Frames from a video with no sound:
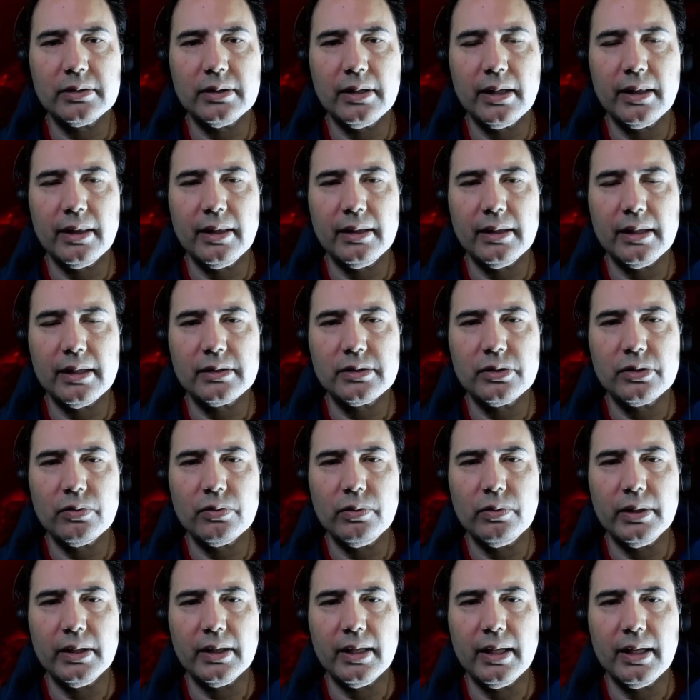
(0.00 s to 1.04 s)
I think that's
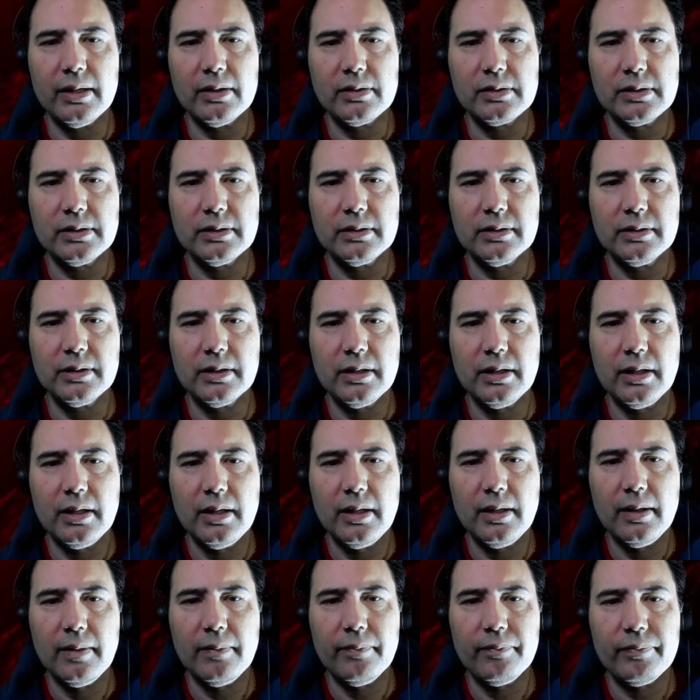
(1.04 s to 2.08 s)
3,000.
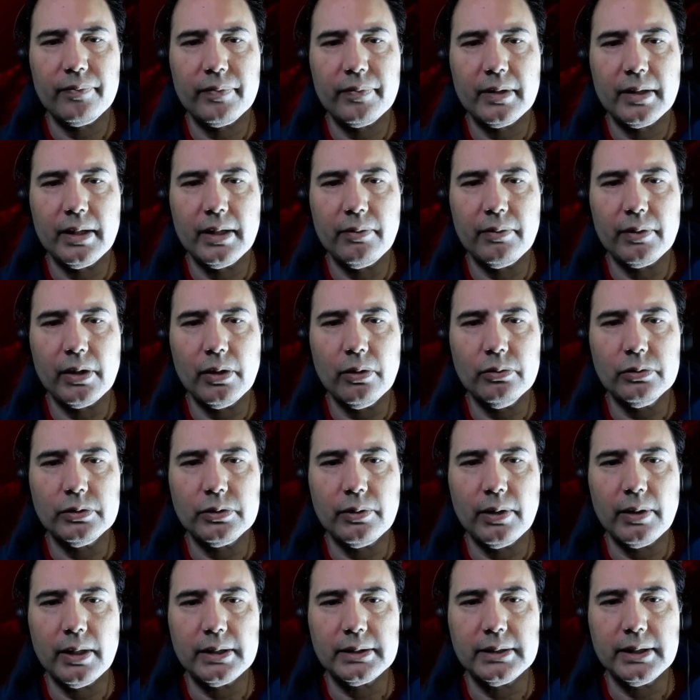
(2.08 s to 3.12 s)
There we go. So we
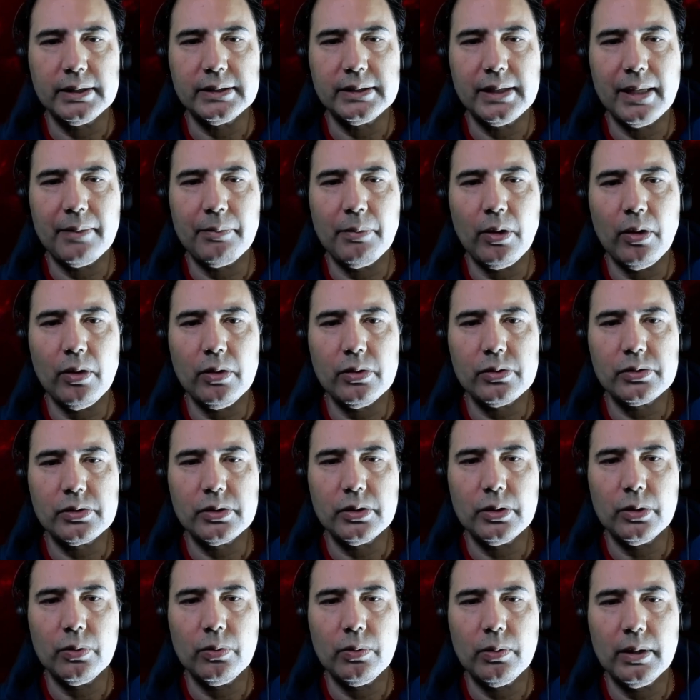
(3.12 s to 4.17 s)
got to change that ball
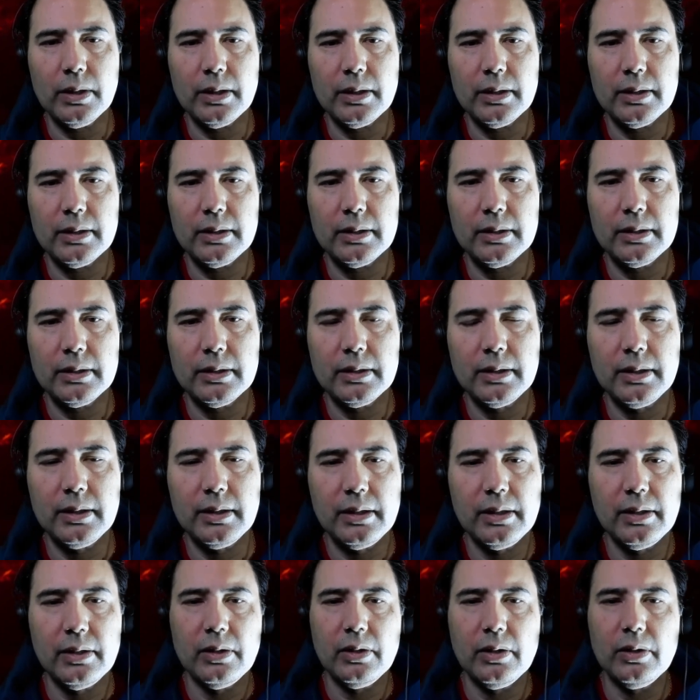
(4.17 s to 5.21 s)
so
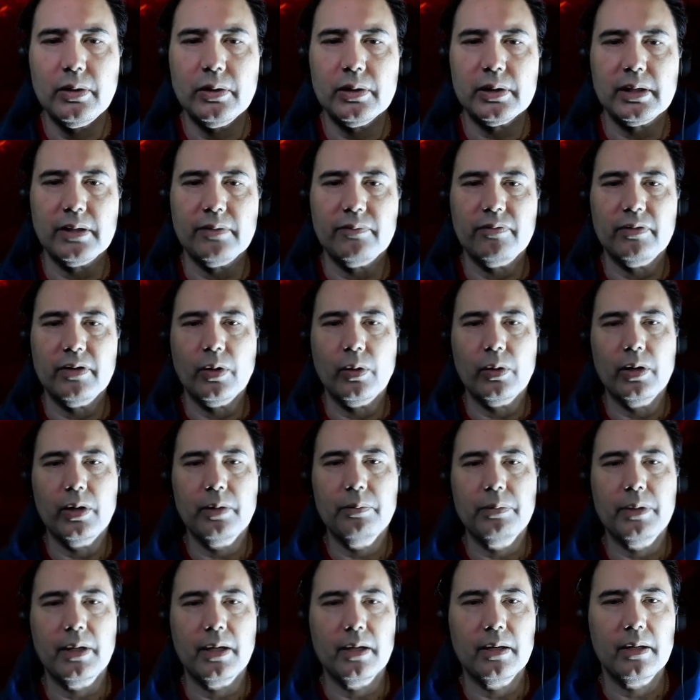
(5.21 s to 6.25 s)
it can float up
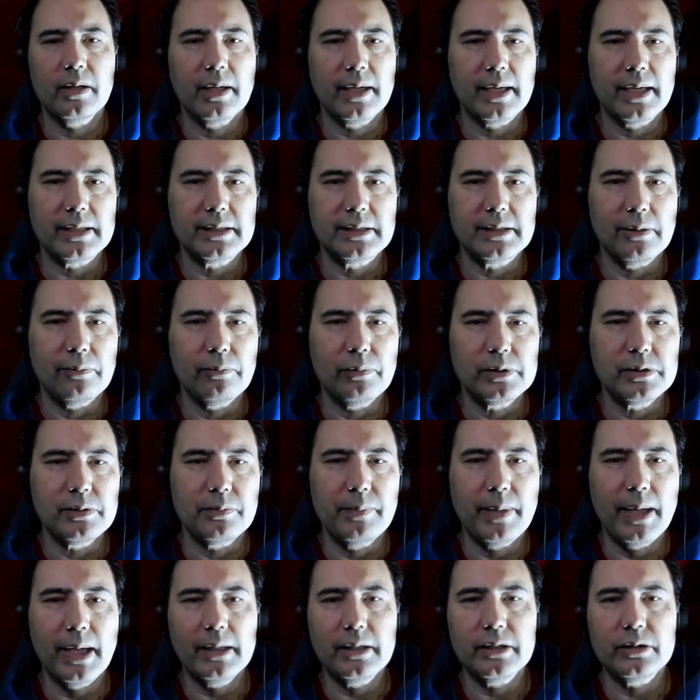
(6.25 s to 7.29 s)
there. I guess that wasn't
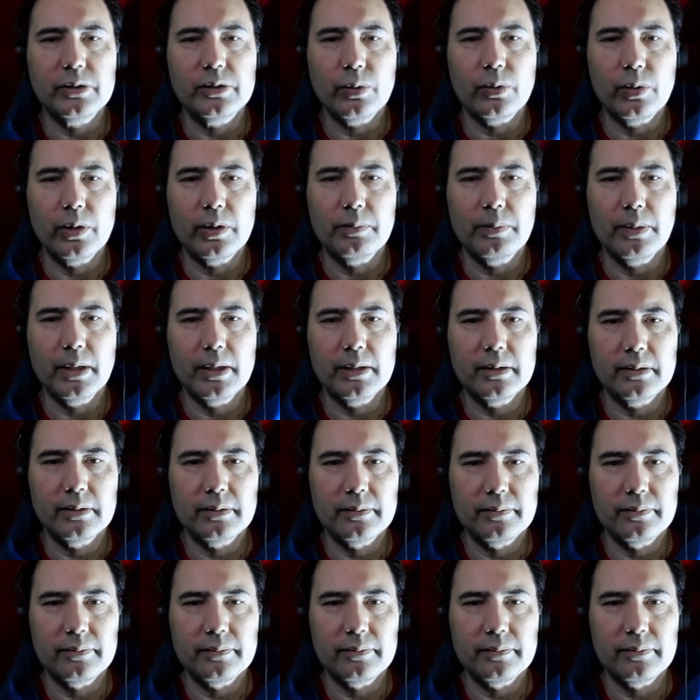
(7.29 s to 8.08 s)
mandatory, but